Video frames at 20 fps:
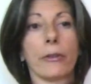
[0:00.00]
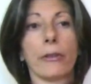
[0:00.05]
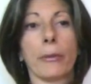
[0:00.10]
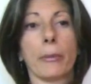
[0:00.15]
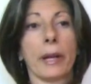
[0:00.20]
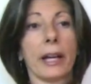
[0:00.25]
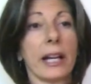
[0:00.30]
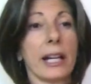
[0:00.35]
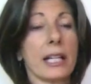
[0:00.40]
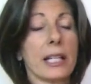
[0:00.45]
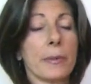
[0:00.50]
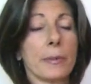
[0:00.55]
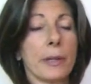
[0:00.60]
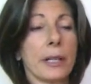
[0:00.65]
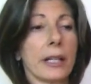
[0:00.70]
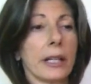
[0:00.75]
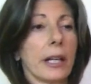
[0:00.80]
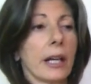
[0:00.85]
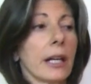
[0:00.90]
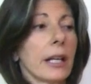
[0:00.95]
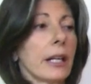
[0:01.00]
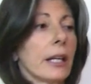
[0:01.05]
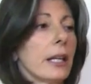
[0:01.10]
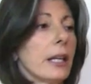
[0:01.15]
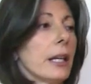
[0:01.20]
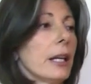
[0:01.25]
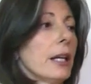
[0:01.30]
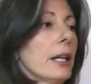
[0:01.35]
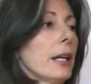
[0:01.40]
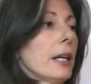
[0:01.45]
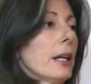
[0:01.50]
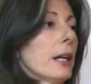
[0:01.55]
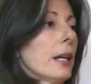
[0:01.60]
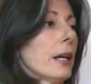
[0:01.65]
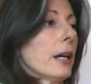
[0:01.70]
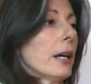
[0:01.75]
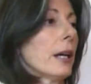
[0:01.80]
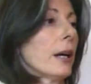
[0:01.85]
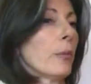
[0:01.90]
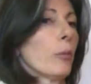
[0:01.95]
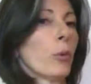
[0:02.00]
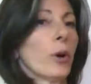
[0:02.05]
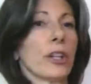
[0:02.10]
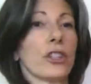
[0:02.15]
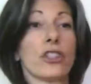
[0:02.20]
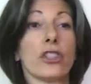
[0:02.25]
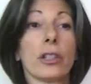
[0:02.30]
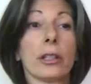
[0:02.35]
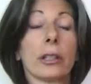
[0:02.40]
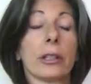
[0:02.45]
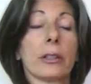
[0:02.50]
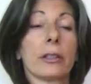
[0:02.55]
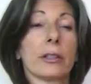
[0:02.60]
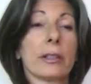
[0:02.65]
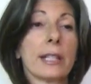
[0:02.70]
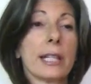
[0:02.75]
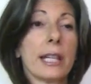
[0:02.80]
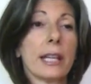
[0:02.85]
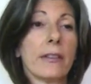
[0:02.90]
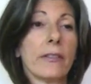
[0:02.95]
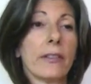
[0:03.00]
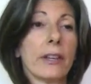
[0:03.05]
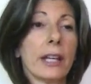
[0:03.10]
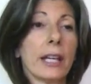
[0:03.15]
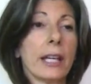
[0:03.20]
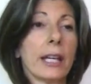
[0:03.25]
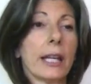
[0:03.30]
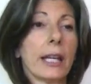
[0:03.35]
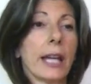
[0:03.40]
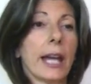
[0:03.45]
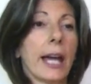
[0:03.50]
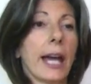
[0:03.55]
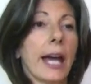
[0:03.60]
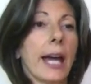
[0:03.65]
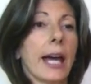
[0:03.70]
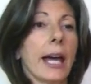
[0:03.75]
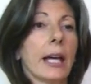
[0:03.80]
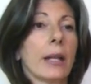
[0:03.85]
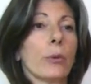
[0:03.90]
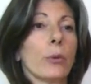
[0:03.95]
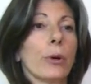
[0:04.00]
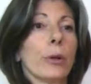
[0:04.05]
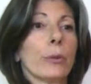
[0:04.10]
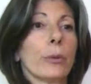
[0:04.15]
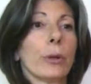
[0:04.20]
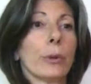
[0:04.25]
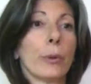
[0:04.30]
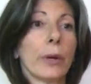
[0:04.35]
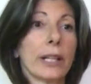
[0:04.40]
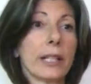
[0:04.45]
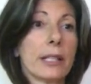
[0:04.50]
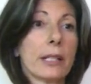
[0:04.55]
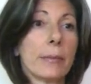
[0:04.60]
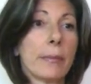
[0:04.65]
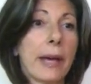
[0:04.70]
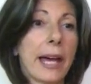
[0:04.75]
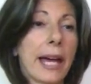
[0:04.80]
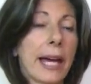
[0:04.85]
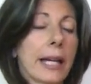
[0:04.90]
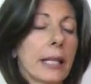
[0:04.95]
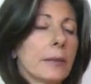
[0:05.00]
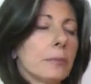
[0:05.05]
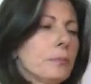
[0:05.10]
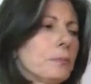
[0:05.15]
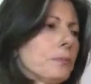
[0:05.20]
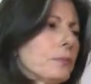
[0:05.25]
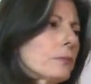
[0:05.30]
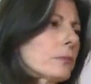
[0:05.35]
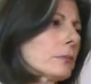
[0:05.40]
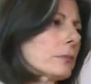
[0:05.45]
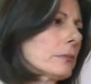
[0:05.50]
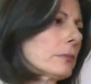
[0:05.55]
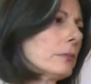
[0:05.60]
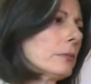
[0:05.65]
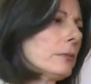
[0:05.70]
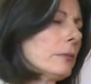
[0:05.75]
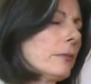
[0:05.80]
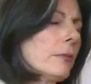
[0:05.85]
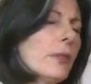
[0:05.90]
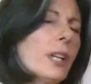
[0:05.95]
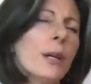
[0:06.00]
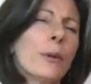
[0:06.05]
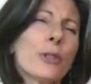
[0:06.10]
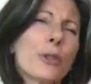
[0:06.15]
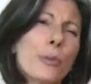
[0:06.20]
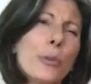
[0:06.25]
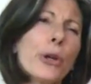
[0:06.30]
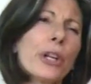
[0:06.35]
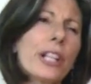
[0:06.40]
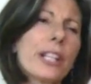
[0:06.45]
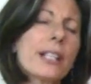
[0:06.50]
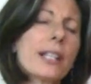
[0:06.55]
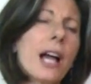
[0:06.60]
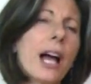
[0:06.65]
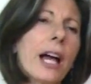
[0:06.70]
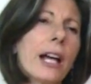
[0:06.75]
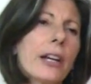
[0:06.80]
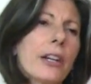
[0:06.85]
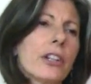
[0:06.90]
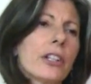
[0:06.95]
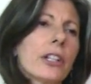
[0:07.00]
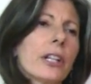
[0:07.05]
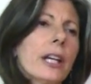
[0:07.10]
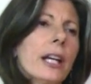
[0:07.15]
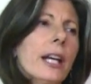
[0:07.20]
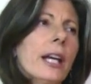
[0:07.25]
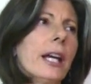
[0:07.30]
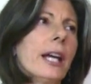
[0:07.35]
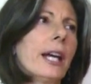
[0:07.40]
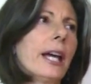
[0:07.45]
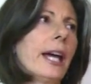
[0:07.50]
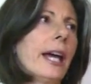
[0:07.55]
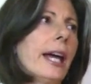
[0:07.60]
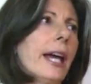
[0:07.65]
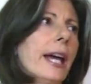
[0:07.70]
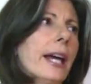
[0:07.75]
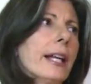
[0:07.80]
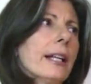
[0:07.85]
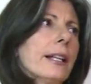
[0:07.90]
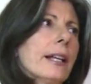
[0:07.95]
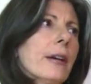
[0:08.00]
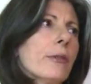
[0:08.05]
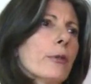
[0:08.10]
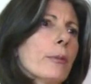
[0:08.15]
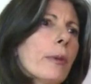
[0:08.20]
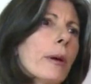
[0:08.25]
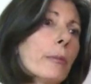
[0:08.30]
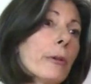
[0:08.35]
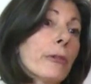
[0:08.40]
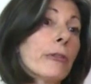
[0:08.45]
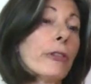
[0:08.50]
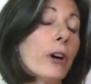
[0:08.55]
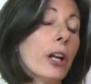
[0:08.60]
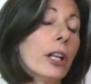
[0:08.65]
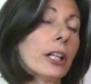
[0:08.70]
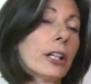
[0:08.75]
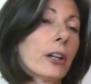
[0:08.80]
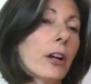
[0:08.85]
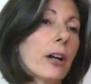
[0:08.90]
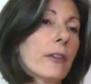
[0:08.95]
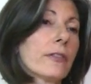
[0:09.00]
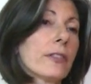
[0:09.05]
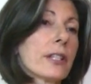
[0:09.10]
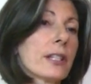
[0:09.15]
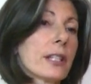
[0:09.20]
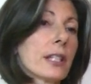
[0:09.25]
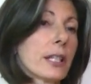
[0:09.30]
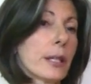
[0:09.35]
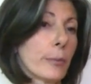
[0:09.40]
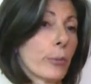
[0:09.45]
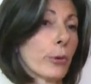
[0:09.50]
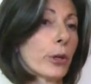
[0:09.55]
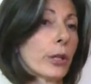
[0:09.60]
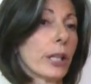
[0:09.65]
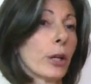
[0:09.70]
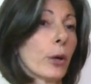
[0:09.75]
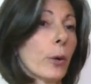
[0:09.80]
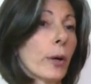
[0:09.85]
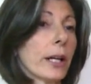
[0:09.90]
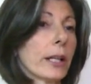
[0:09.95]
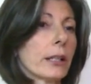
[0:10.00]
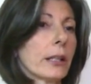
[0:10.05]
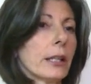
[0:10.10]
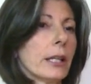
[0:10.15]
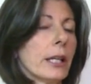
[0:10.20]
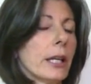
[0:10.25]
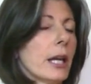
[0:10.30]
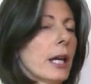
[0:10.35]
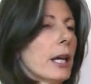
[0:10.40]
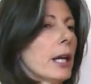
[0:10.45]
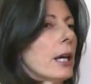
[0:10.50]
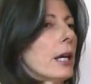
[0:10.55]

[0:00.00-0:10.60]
for my husband and I, watched a little TV, and when we went to bed, I was pretty tired. And I remember falling off to sleep pretty quickly,